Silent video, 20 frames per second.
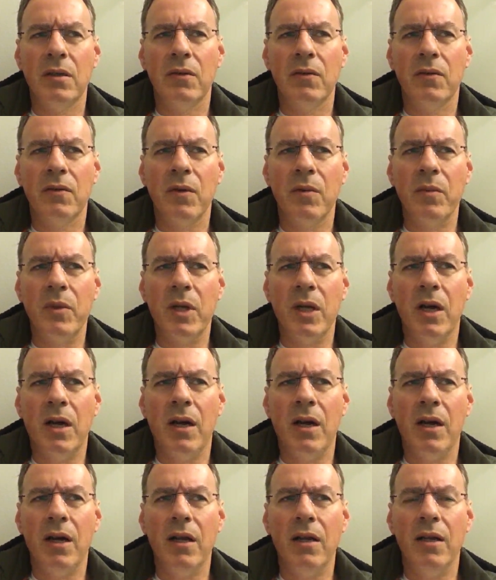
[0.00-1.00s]
from
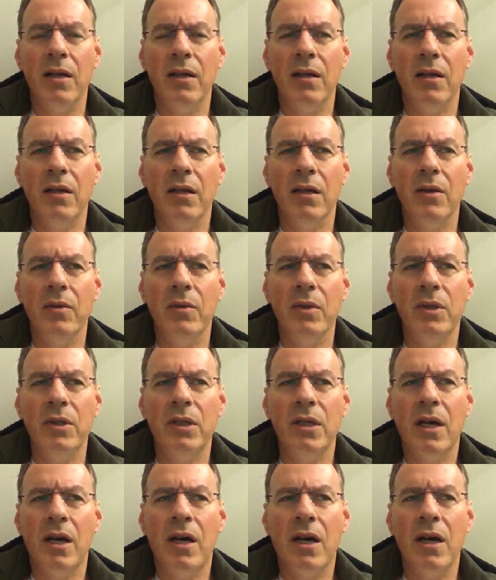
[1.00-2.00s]
God, and he would
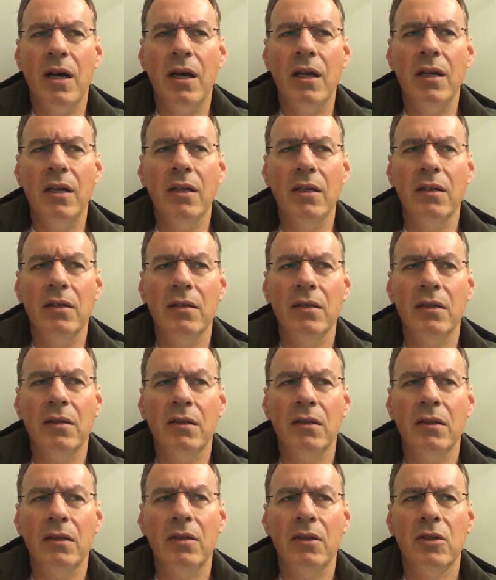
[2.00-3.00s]
tie
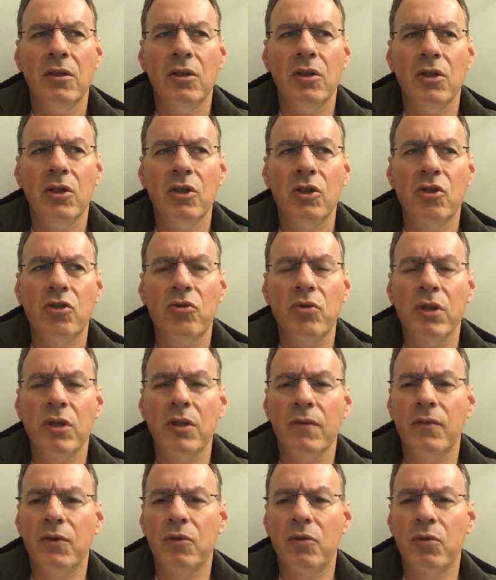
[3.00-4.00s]
a string
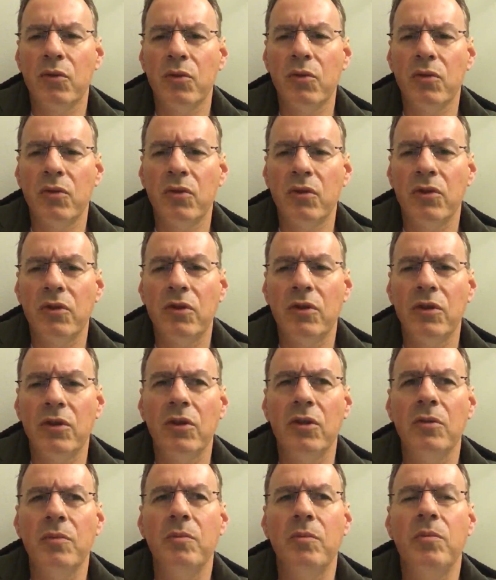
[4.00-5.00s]
of truth to
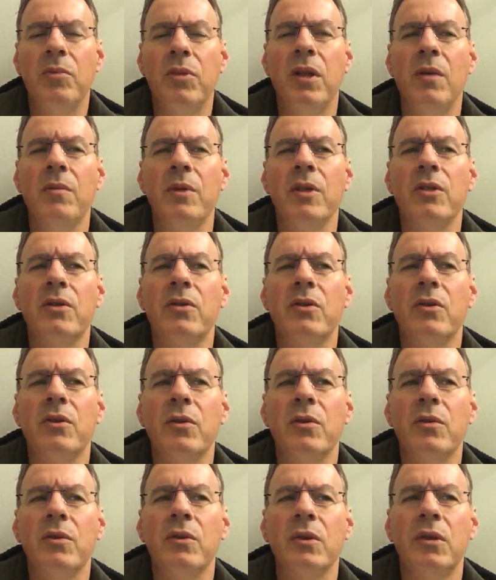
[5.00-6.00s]
the plummet
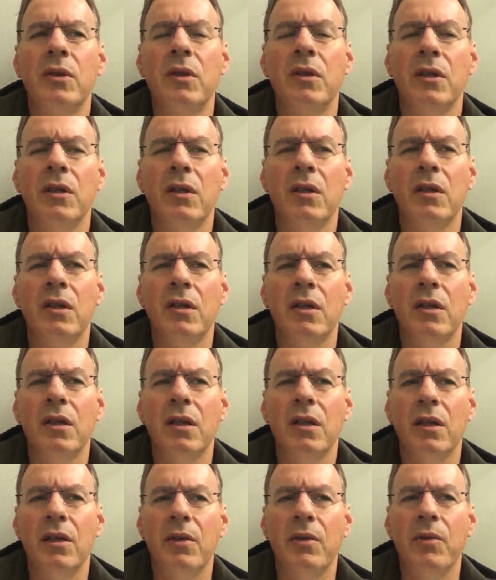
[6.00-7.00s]
stone
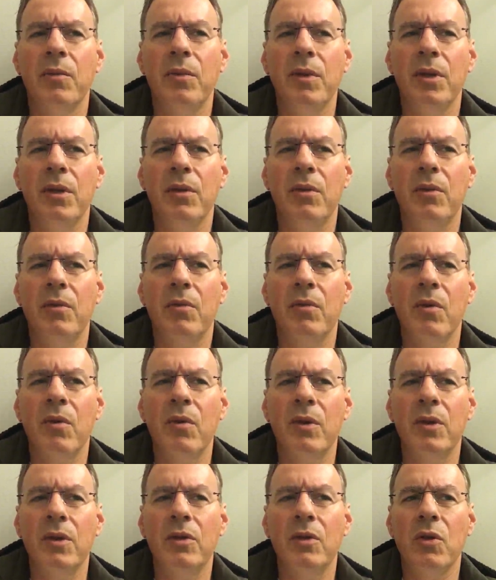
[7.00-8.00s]
and would be
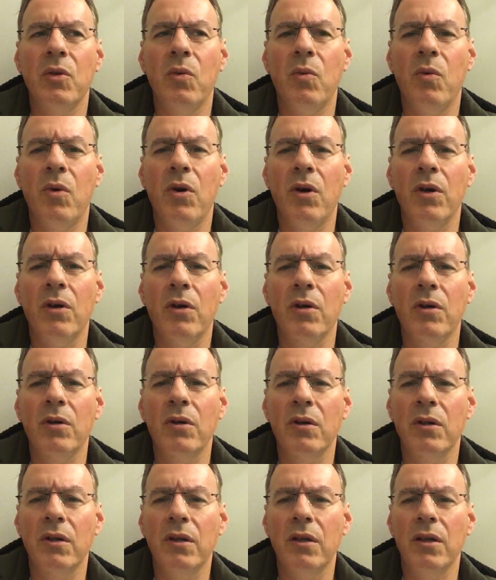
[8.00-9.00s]
thrown into the water.
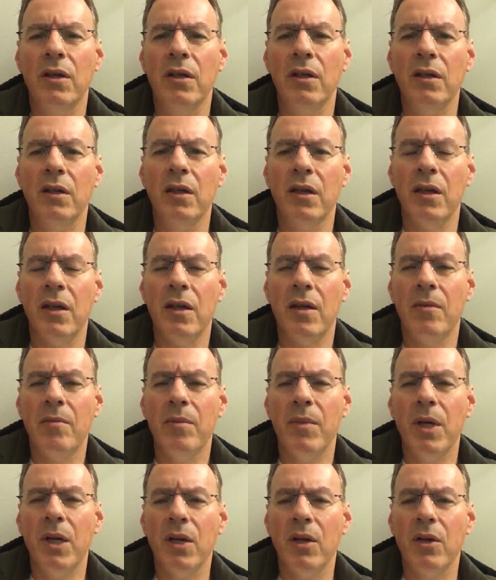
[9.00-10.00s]
And
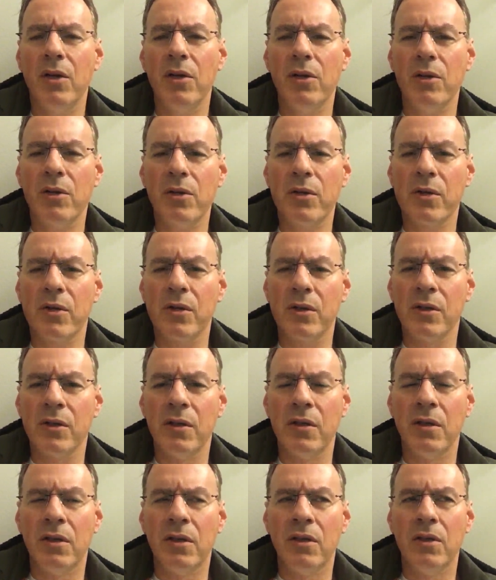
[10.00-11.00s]
mariners
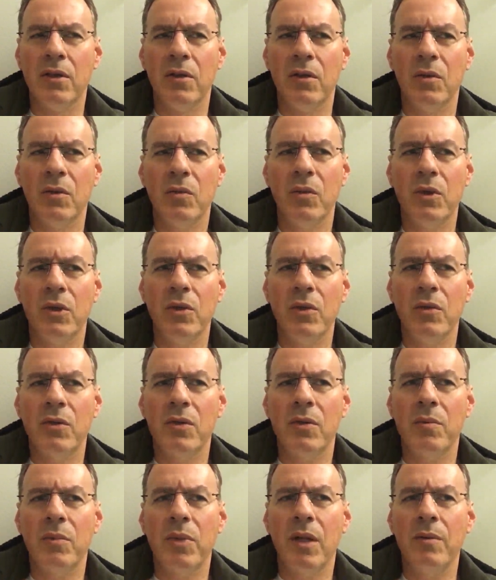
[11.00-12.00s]
would
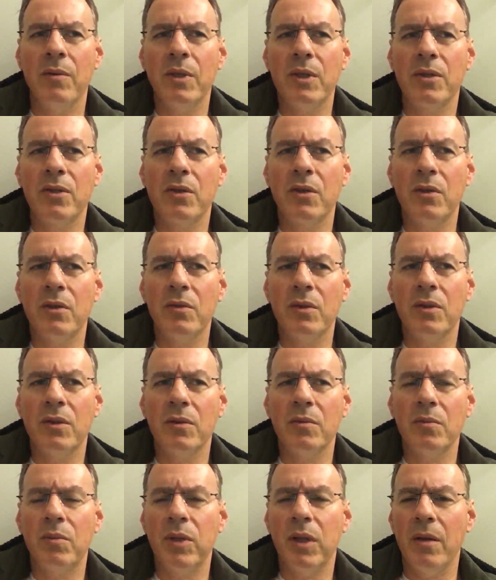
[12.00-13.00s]
use a plummet stone to
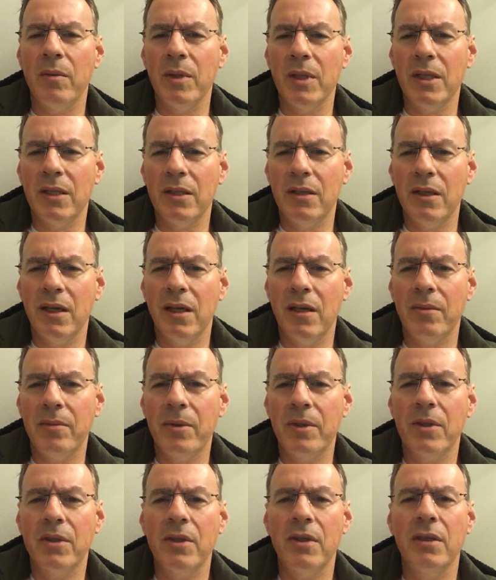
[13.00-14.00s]
plummet the
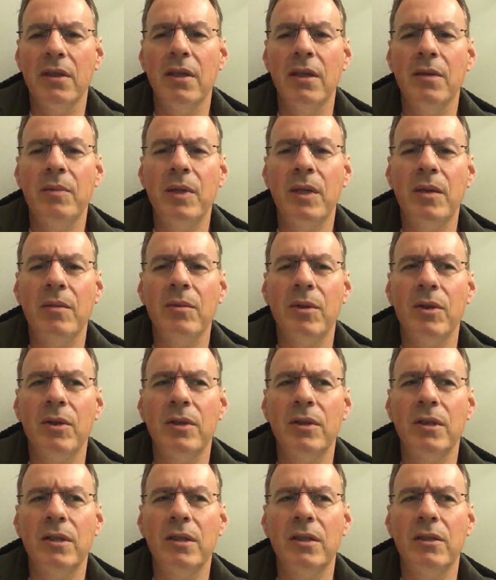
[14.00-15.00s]
depths and be able to
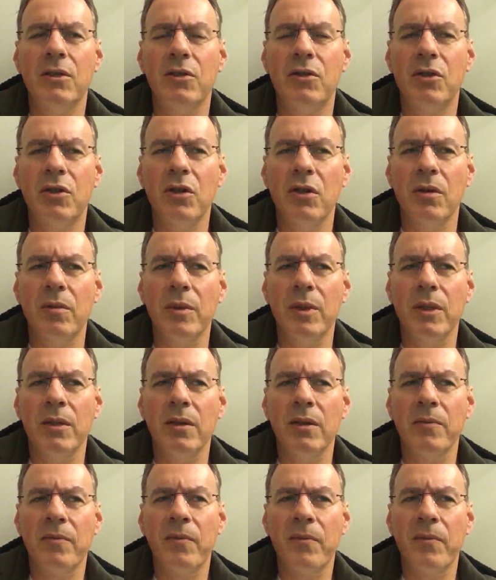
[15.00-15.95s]
determine